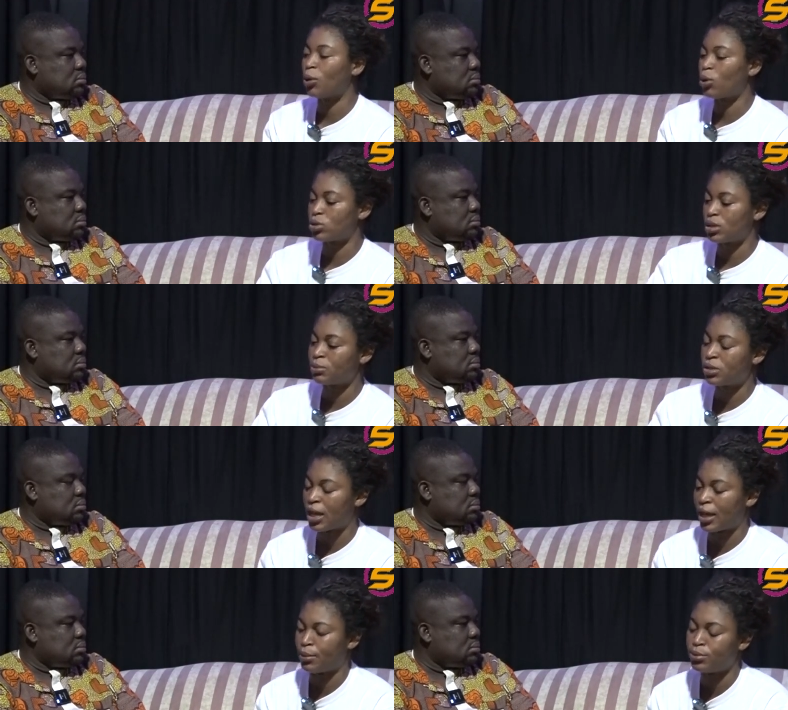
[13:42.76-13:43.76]
Speaker 1: or
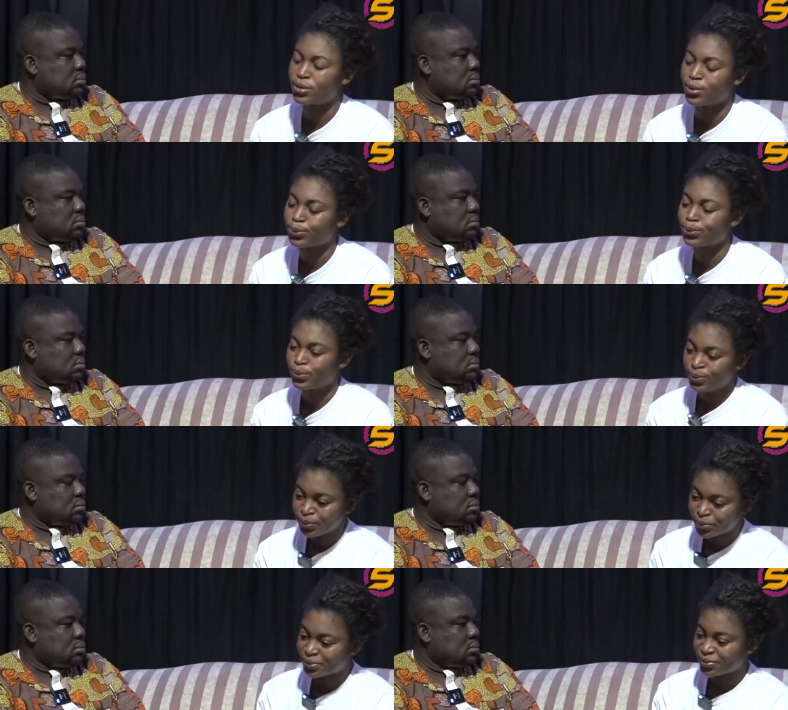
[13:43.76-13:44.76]
sometimes
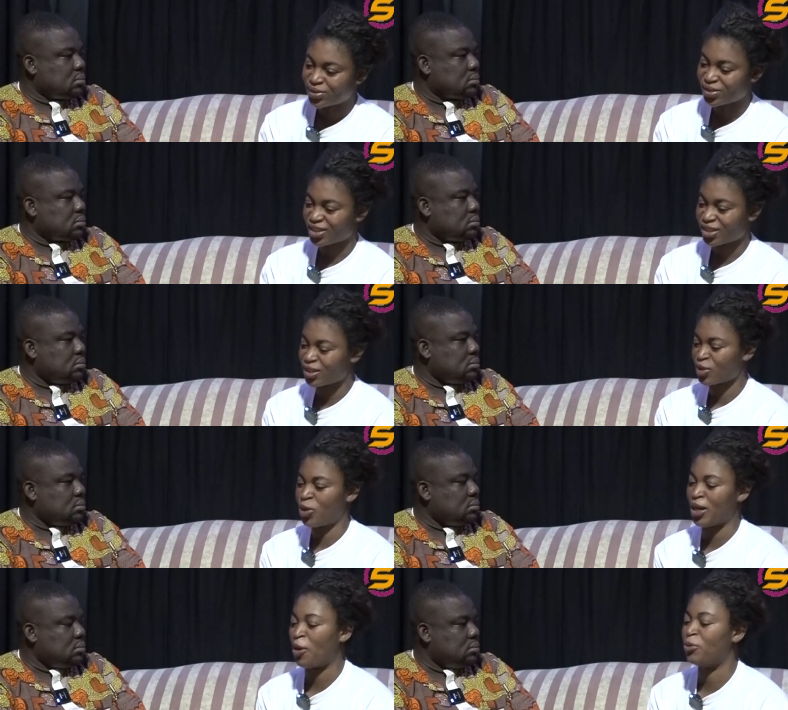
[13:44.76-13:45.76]

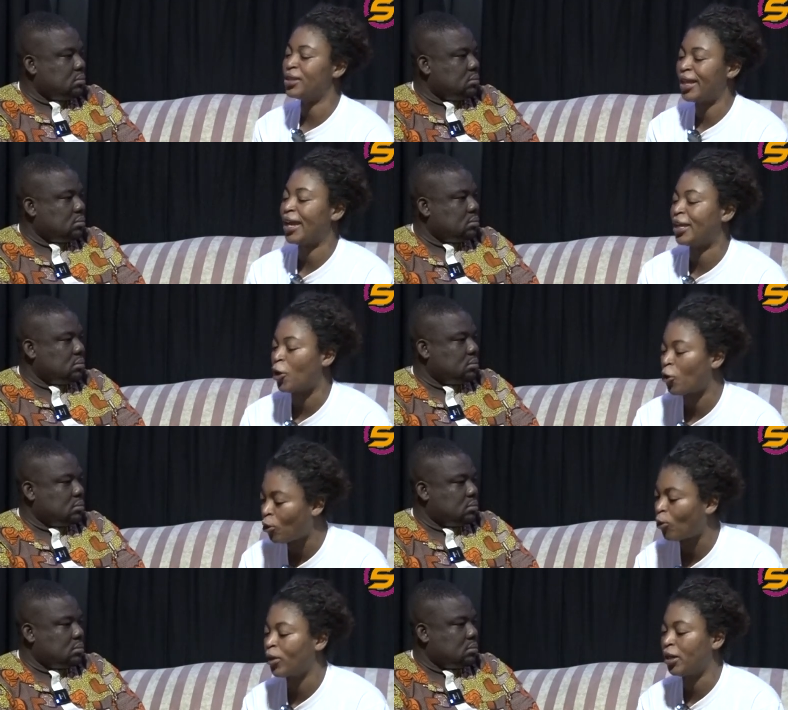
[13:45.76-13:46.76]
when I'll be there and I'll
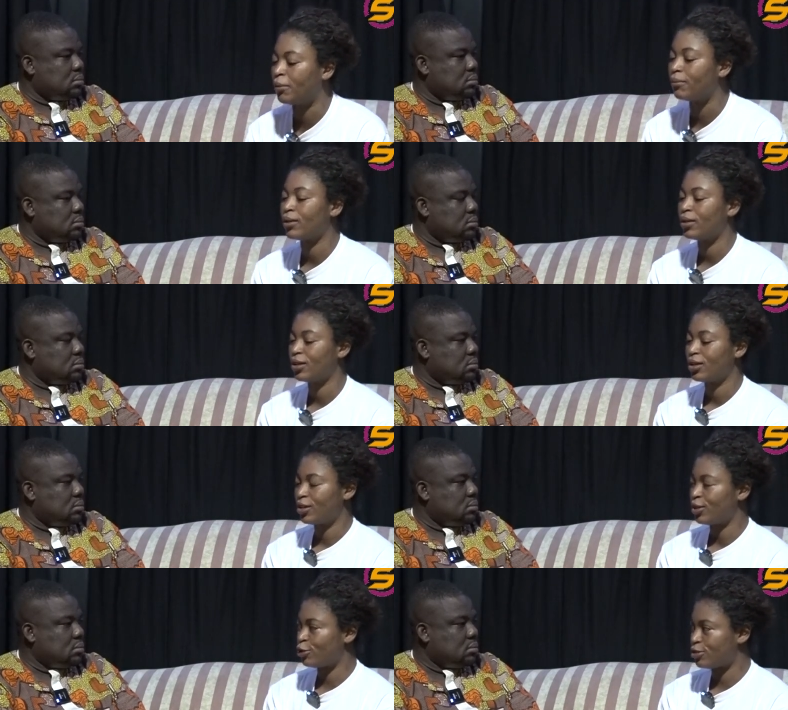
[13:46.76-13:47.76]
call him.
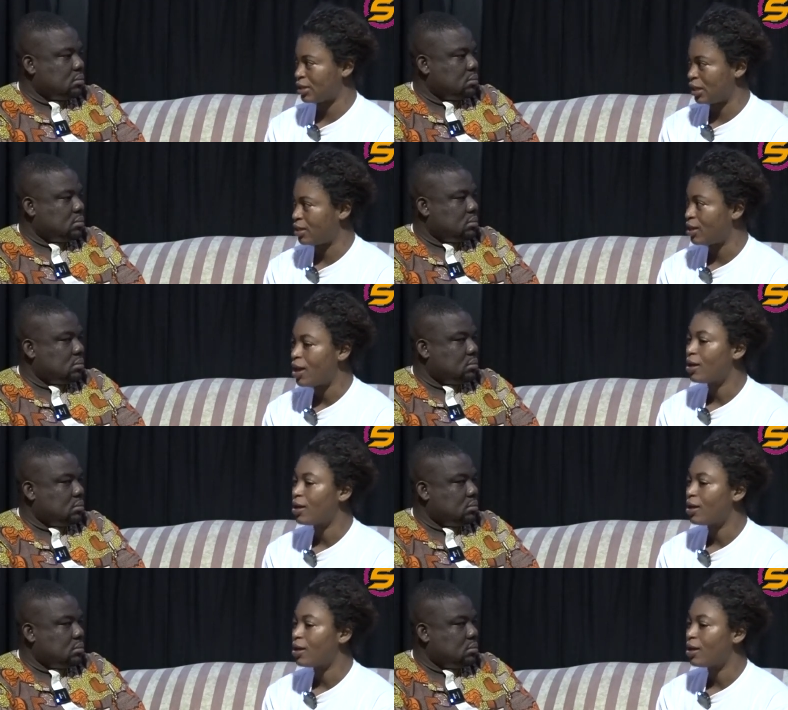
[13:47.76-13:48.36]
You see,